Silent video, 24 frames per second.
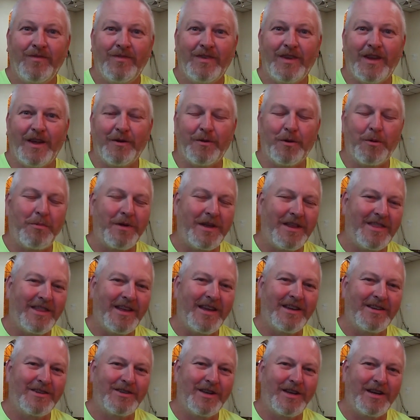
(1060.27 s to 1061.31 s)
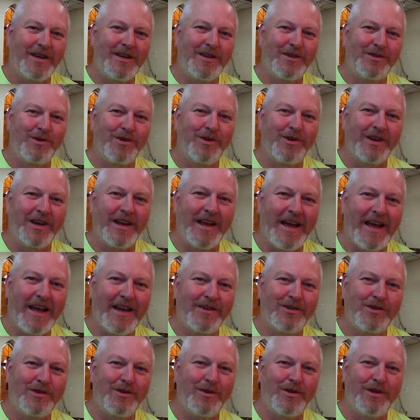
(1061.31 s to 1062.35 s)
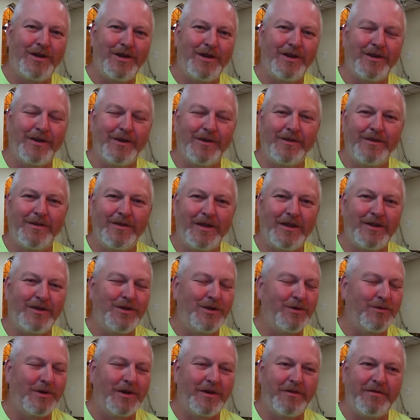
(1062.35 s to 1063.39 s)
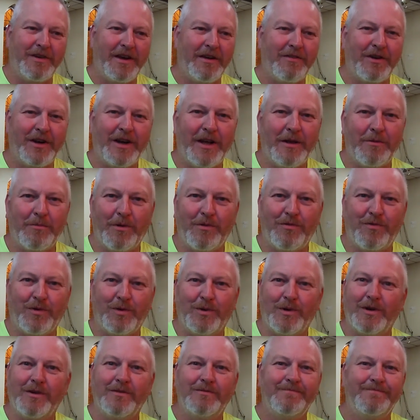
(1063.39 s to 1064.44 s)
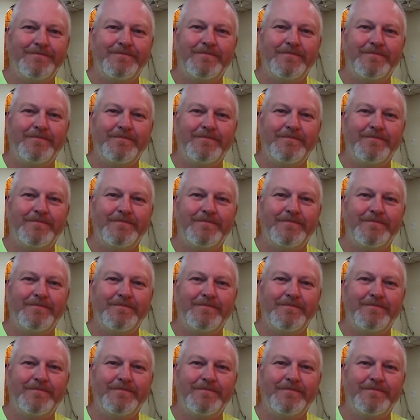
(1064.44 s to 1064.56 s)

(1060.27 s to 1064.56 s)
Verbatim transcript: There will be things that He's going to ask you to do that you would have never done before.